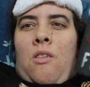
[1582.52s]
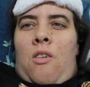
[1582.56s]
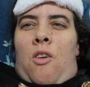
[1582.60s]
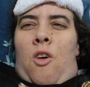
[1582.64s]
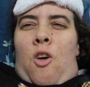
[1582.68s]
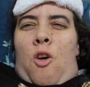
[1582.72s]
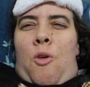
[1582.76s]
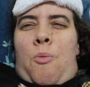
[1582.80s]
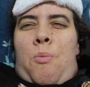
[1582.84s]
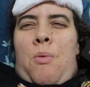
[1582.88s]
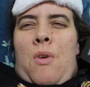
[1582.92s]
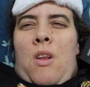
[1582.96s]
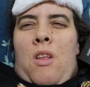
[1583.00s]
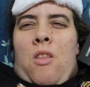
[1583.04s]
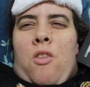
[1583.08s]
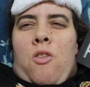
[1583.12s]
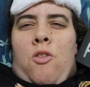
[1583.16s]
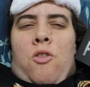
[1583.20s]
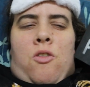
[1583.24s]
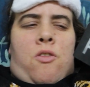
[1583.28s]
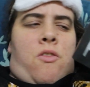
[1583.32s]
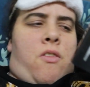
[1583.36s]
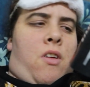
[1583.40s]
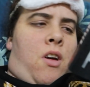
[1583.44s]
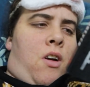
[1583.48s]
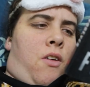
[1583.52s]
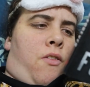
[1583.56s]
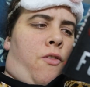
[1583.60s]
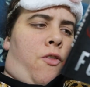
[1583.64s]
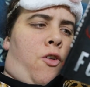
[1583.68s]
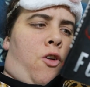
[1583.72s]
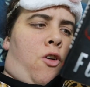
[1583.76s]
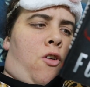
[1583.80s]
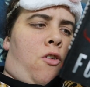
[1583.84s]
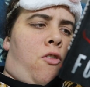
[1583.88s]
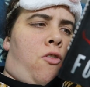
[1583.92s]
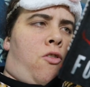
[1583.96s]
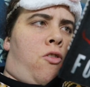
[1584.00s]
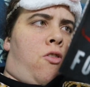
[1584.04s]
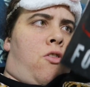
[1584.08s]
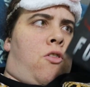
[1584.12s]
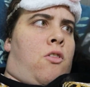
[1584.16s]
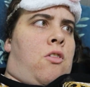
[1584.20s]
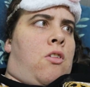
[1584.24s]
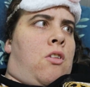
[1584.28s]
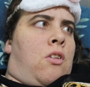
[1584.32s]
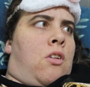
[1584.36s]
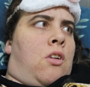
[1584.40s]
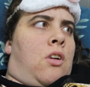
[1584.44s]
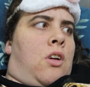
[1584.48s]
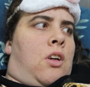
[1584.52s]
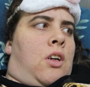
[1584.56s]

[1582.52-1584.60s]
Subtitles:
opening thoughts out first.